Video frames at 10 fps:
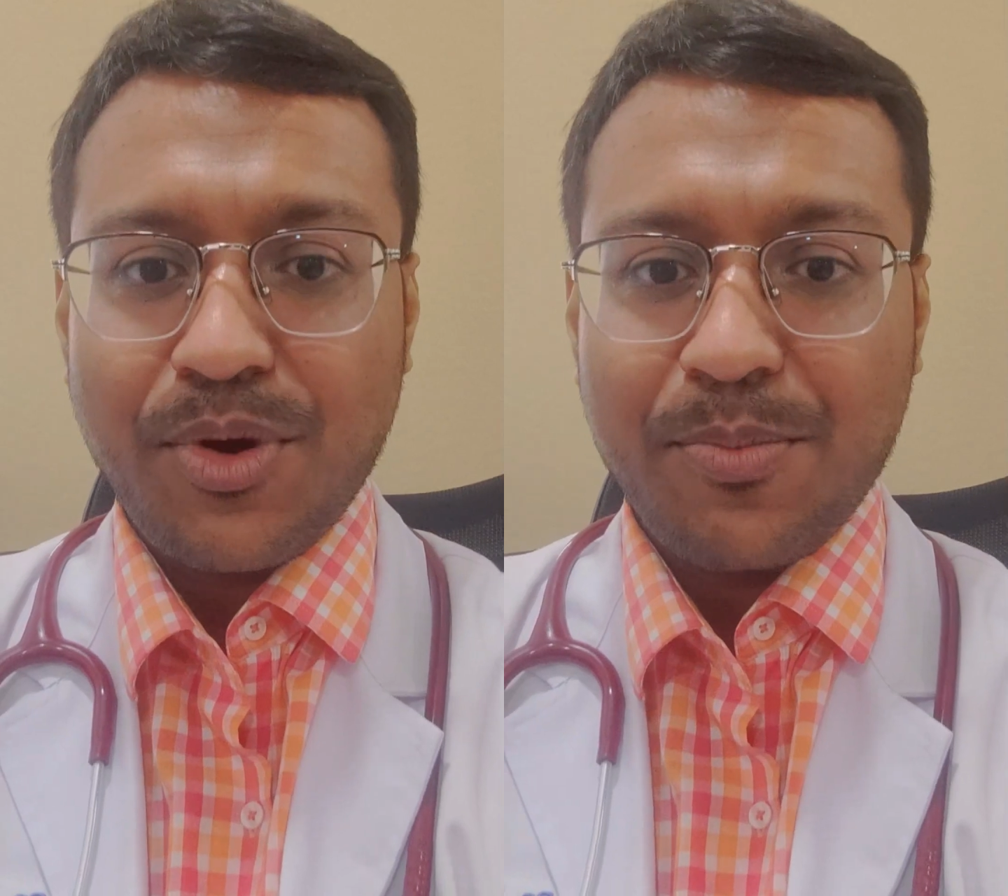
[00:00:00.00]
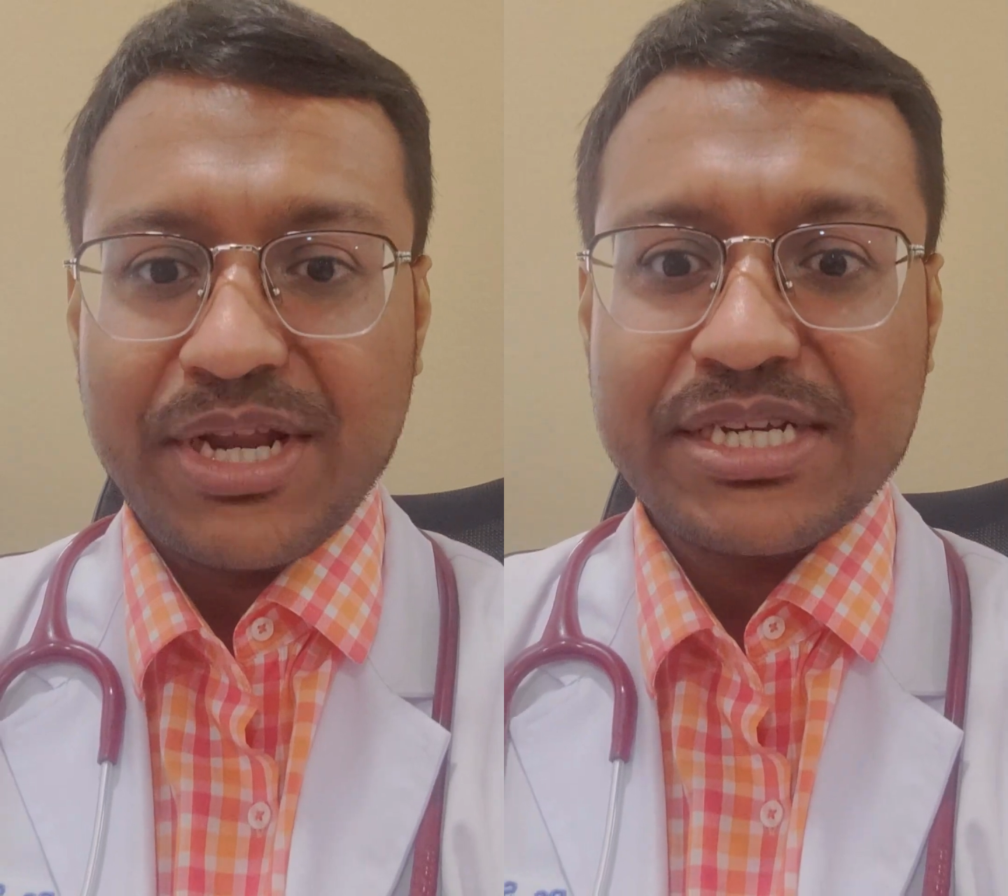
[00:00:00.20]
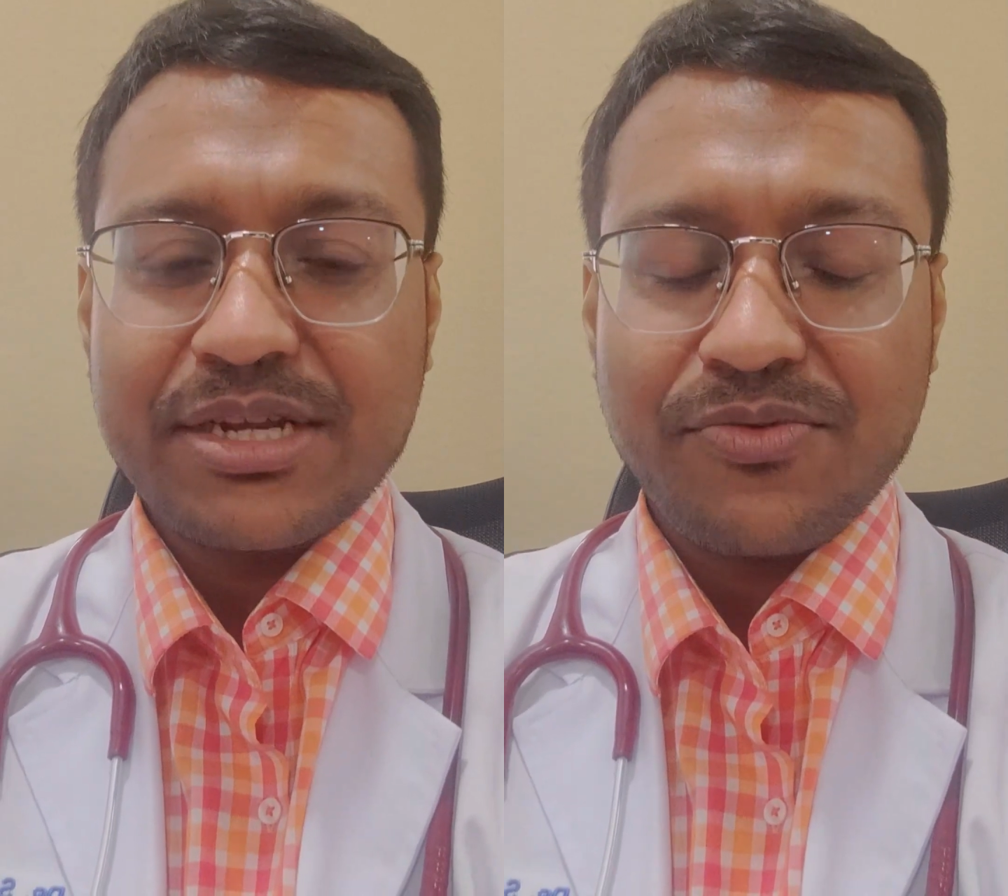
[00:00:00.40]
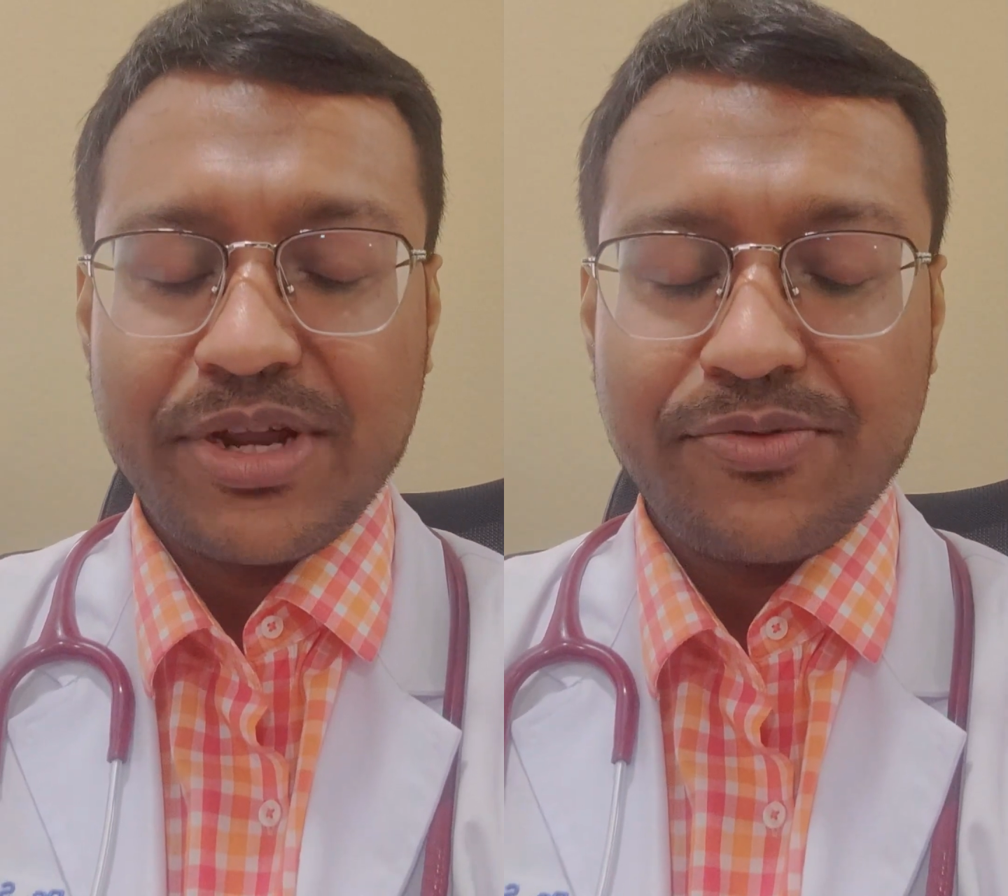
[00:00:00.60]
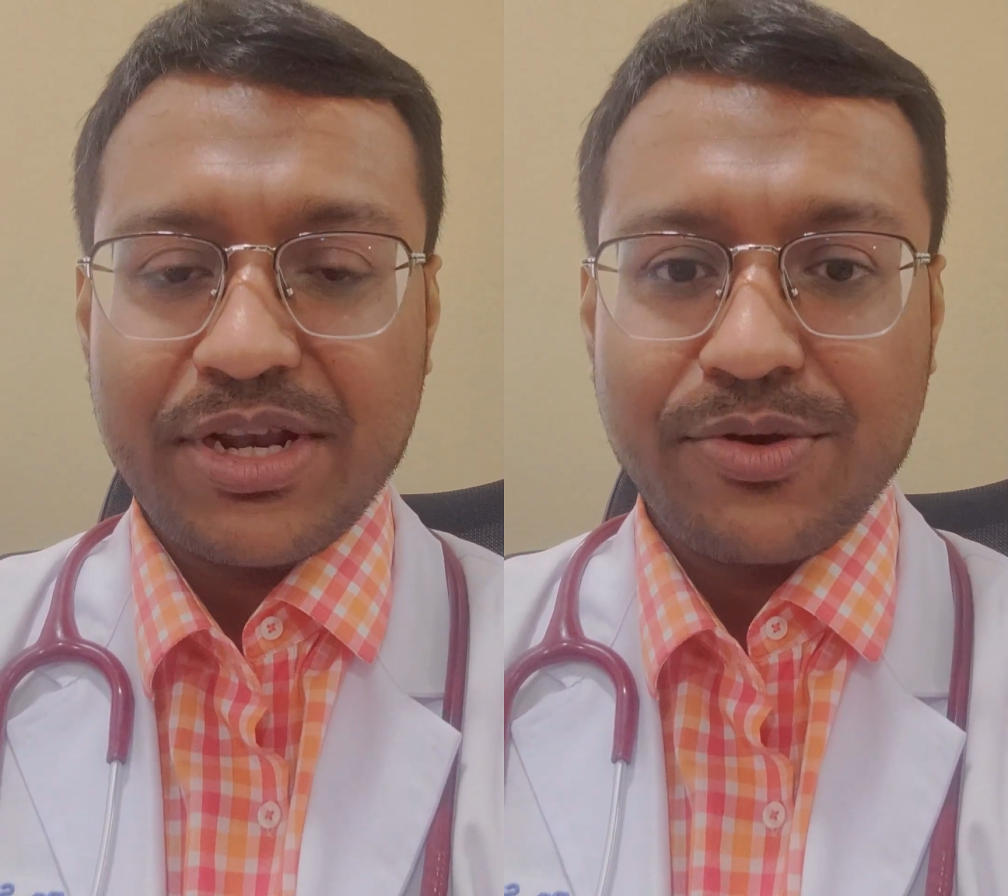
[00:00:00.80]
population
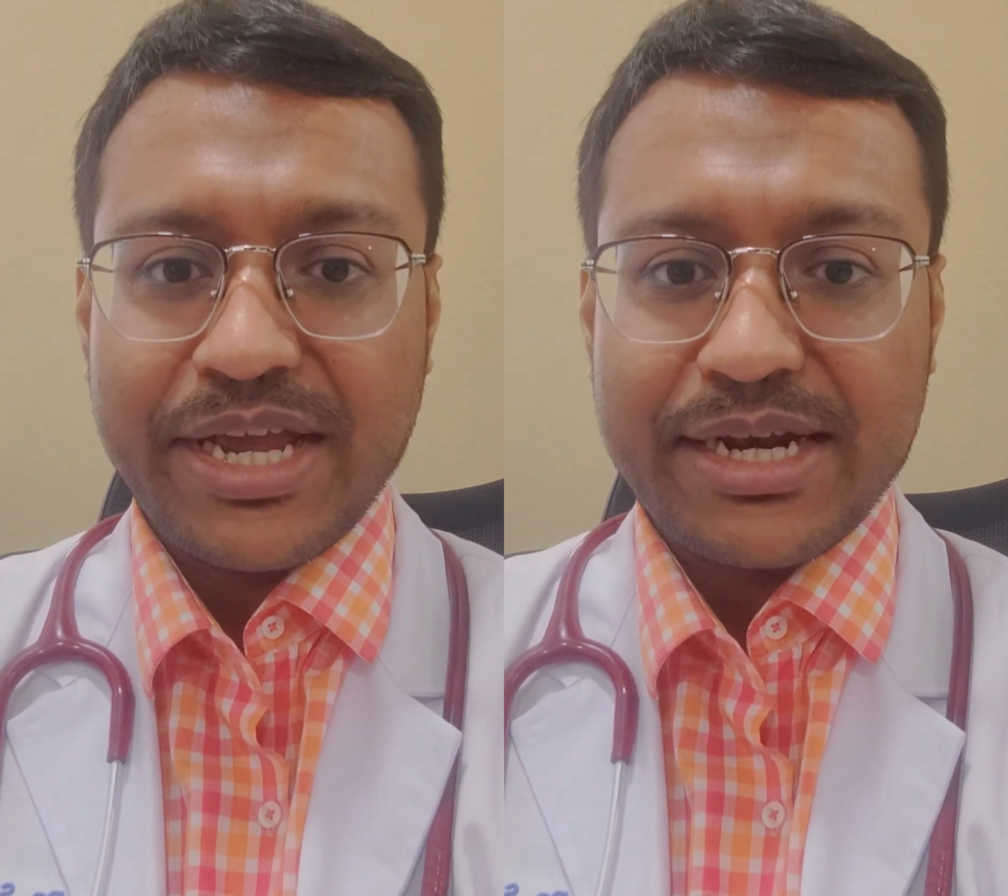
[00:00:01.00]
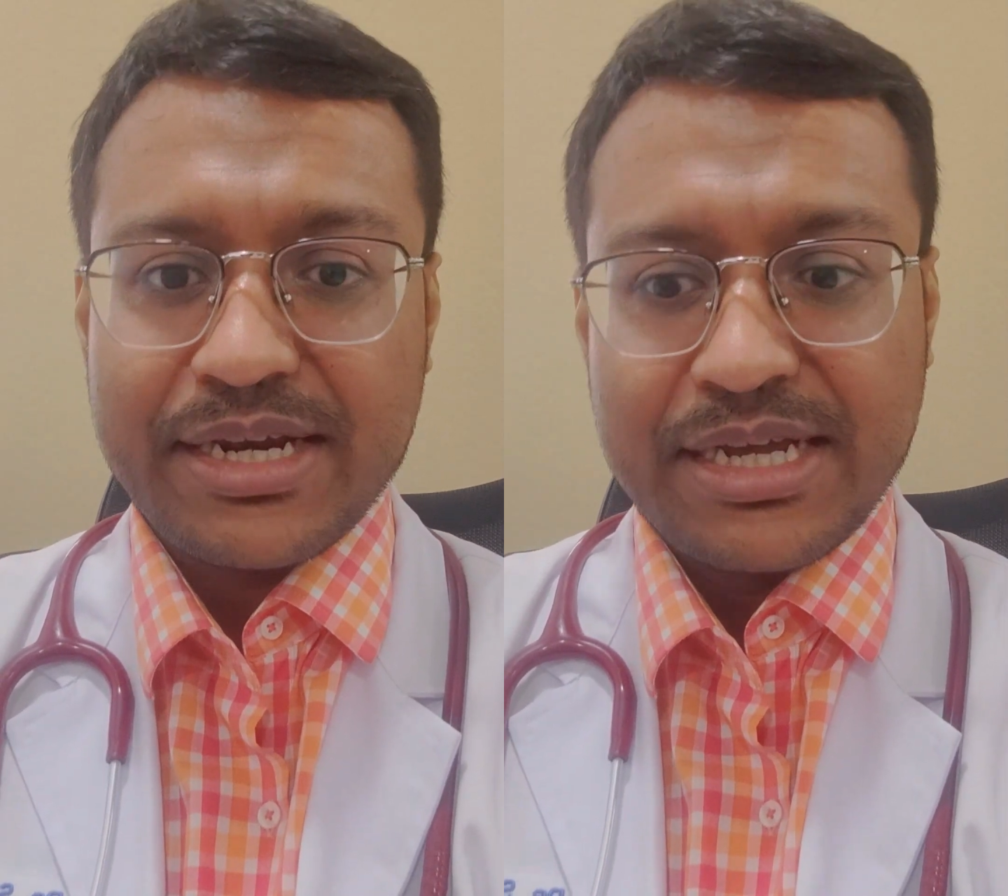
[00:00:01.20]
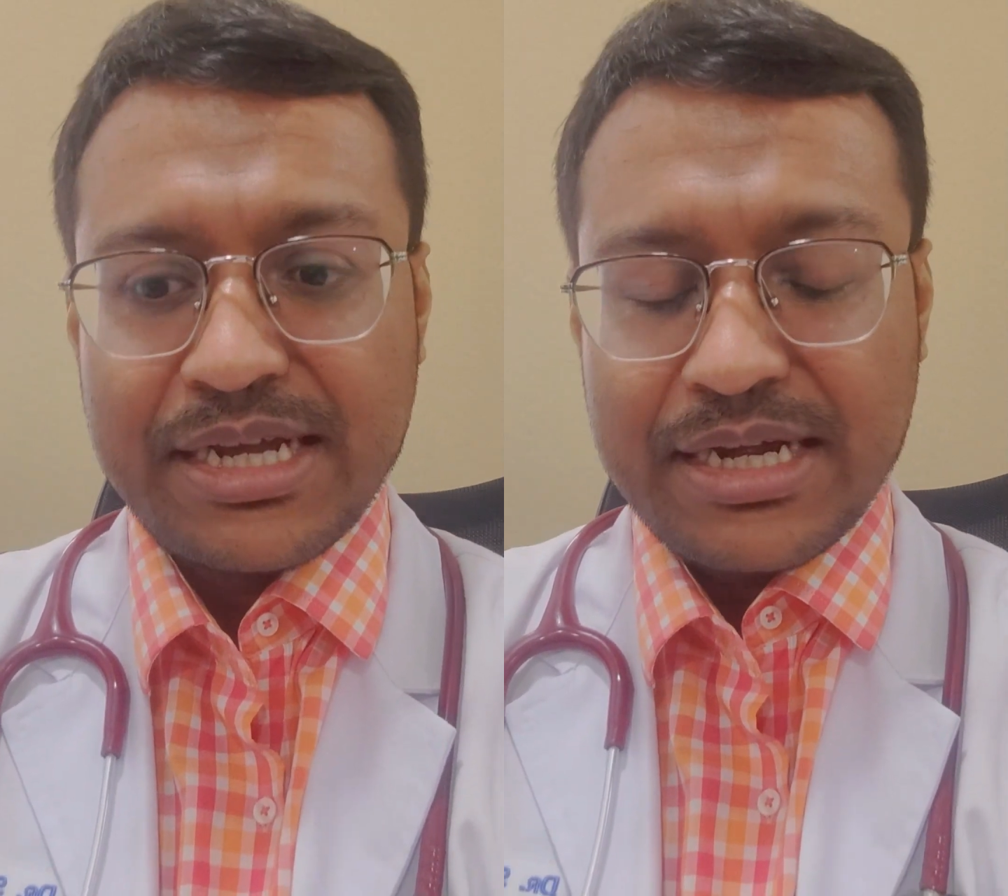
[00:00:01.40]
when we look at